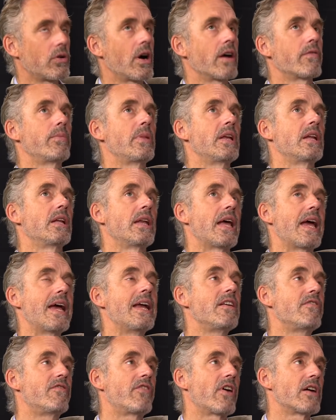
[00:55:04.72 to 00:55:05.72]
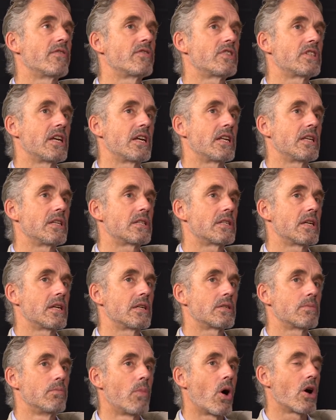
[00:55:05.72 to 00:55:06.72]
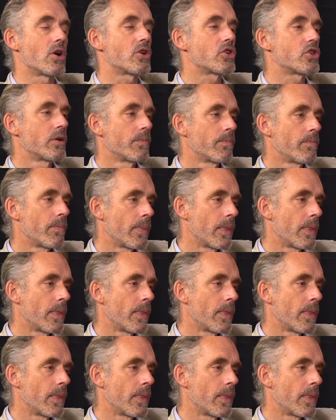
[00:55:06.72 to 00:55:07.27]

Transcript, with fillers: So, I've been in 85 cities since March.